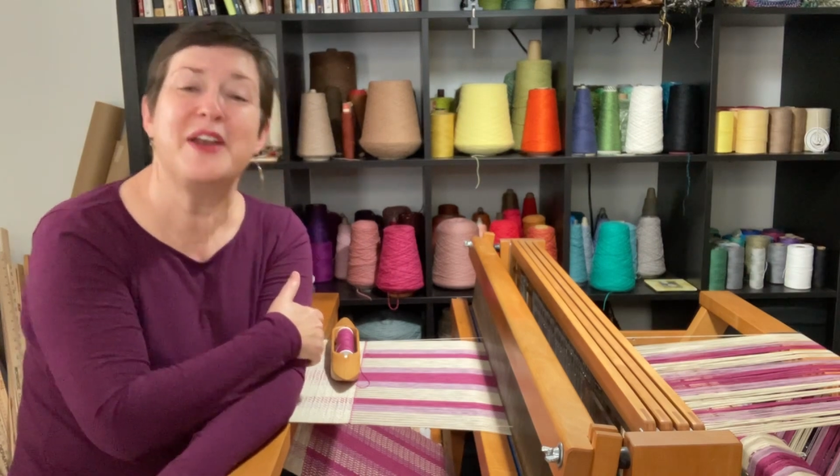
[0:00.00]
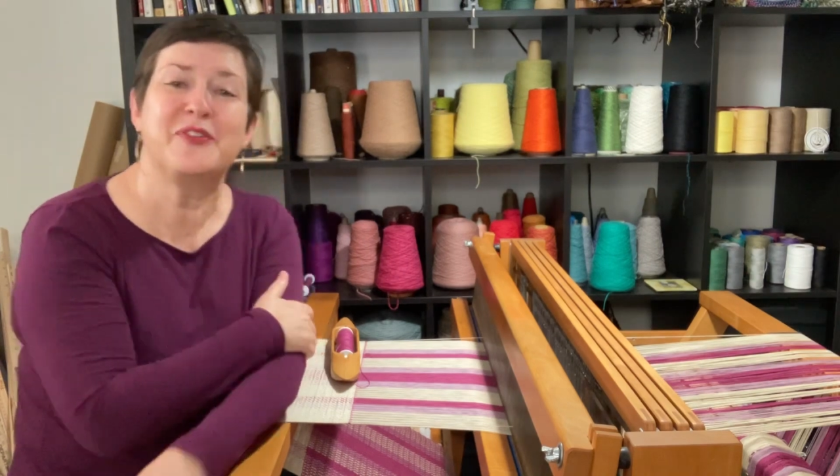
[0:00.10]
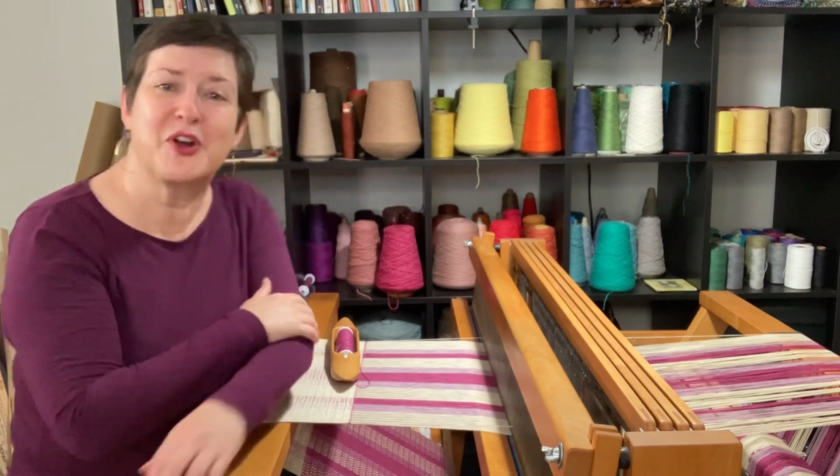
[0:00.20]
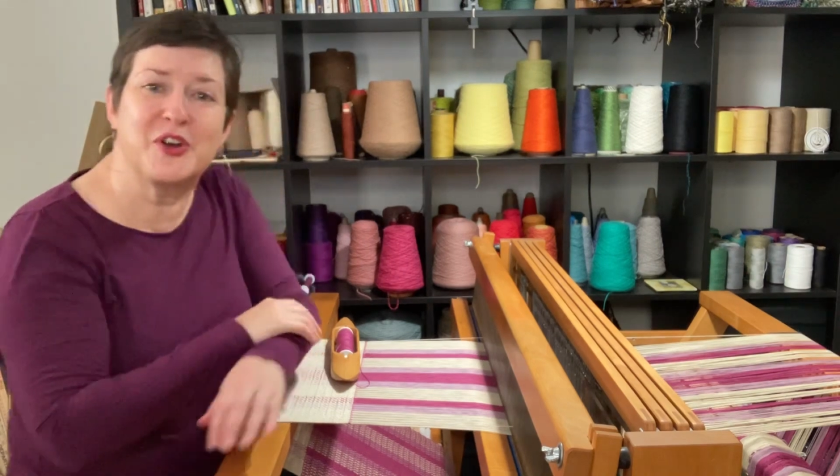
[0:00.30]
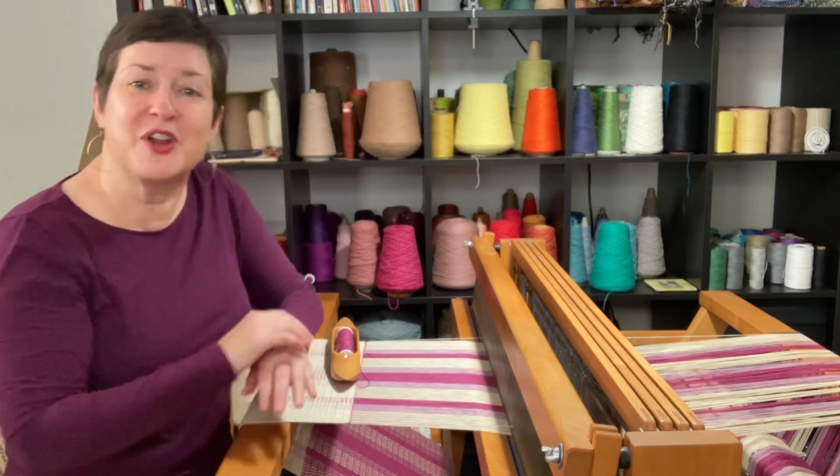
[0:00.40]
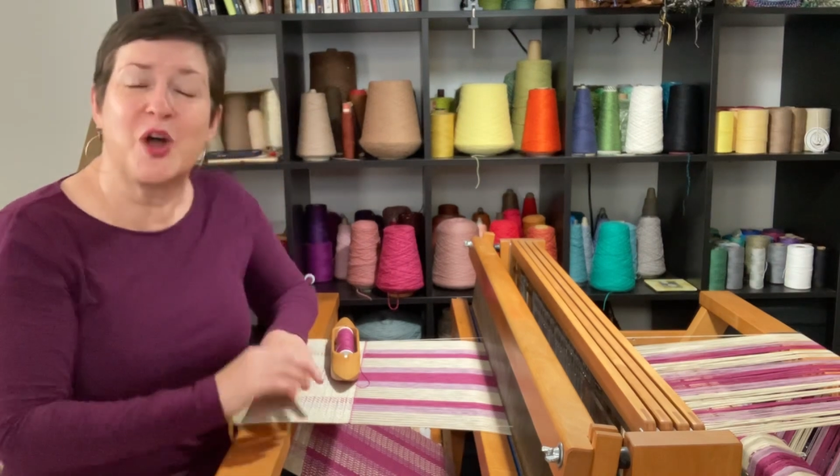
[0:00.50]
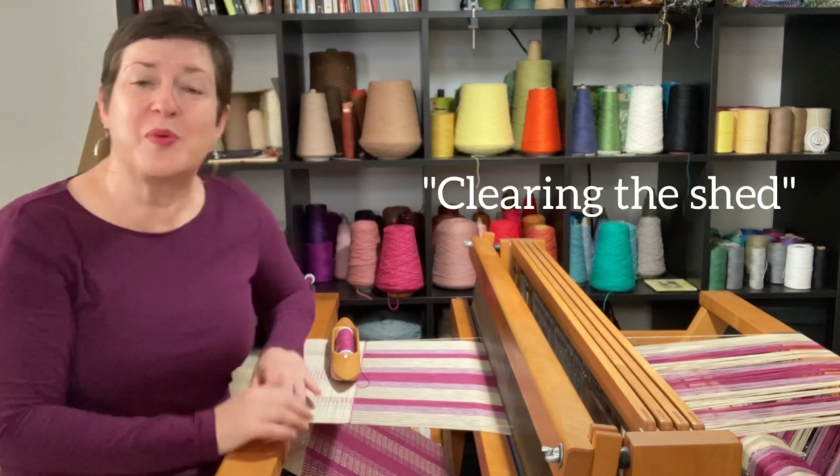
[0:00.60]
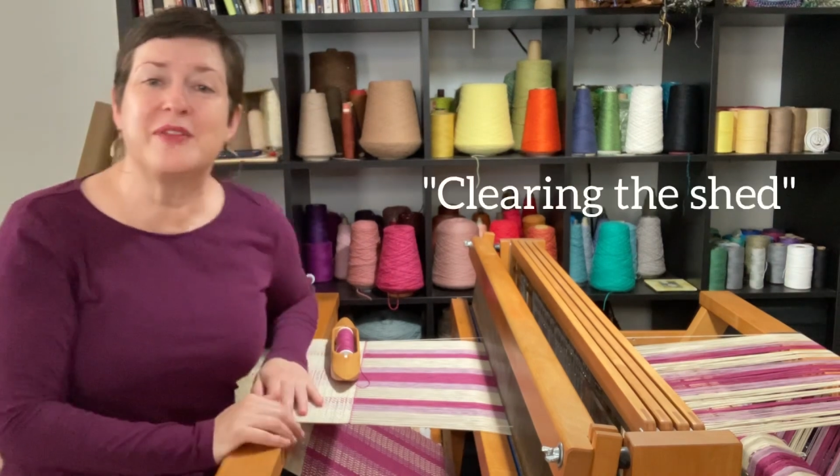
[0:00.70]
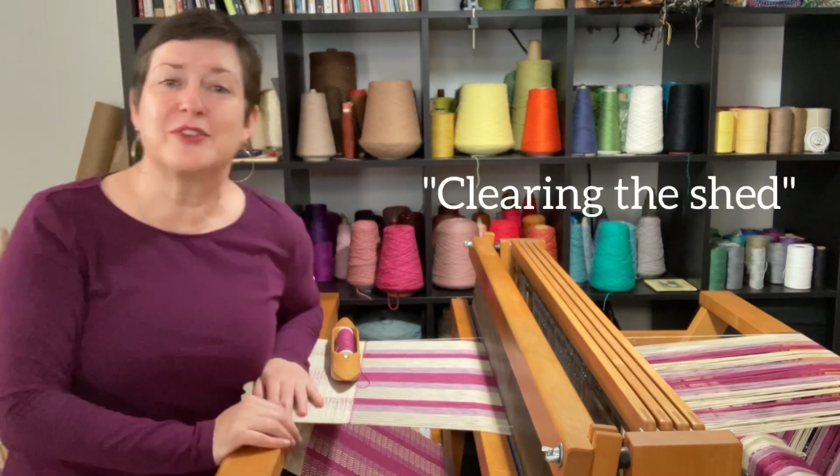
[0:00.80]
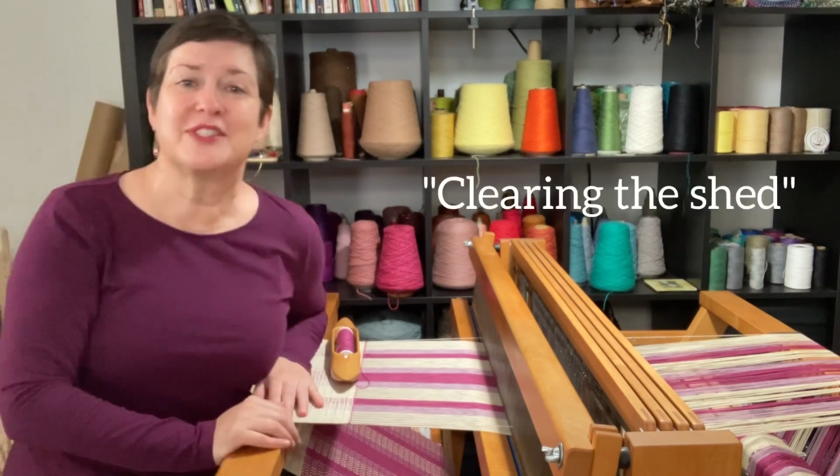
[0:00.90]
have heard a
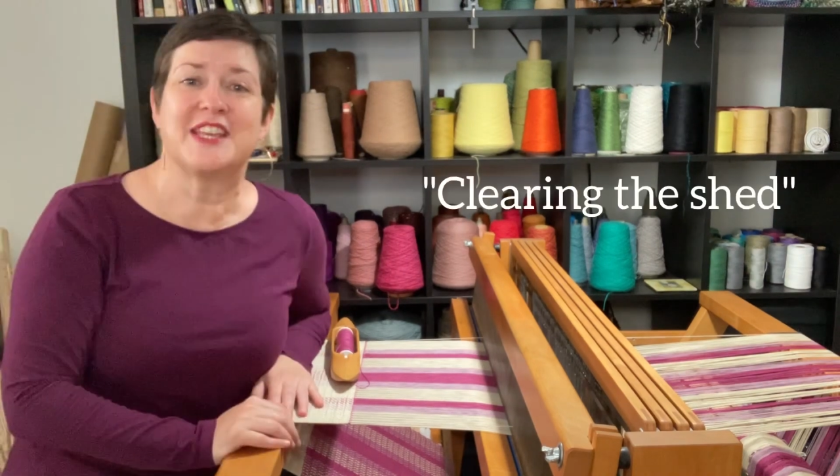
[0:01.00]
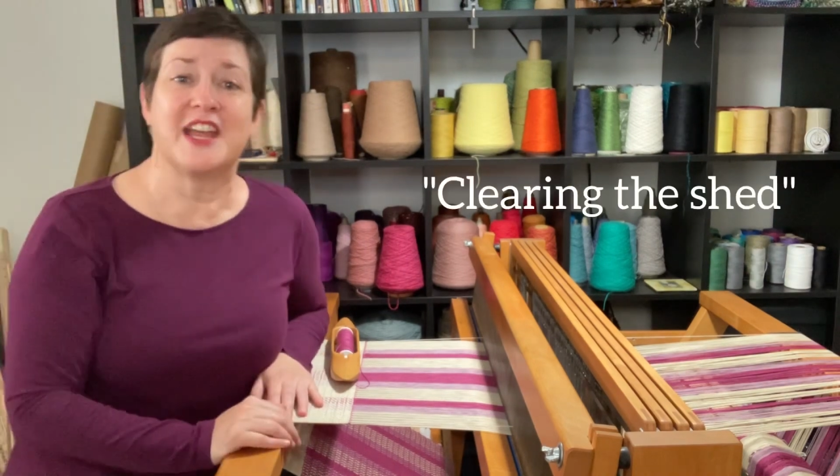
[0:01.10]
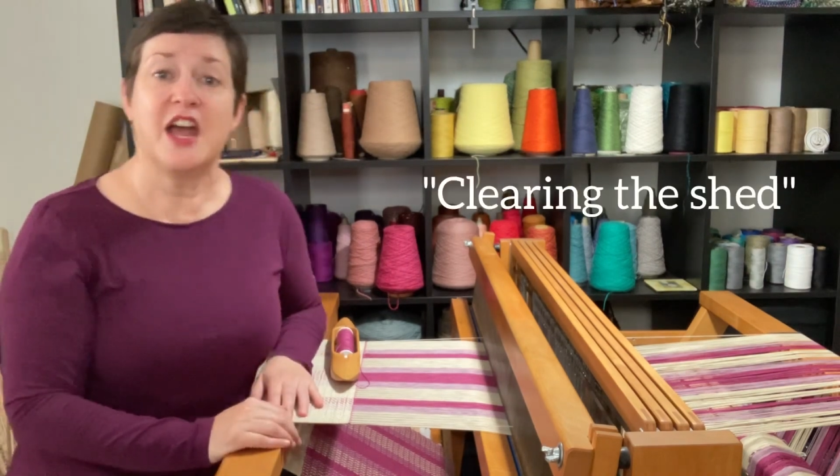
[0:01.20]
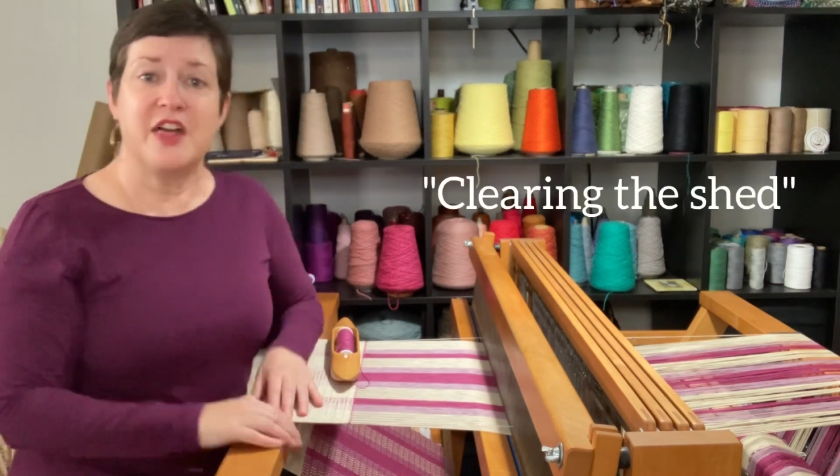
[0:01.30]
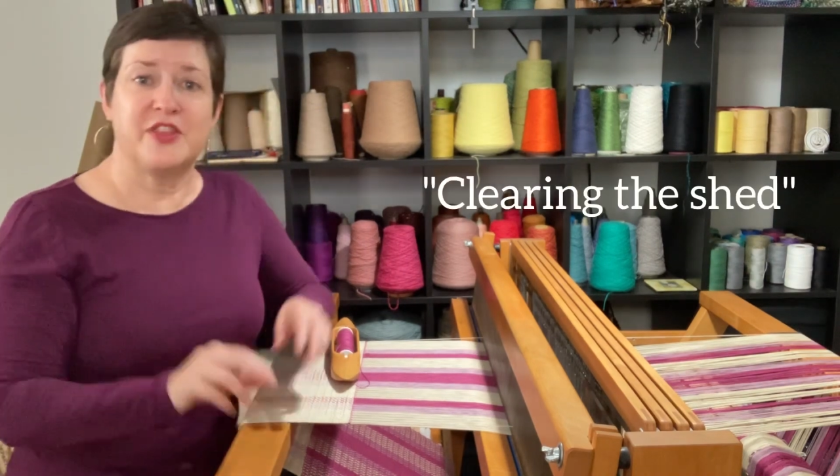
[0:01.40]
weaver say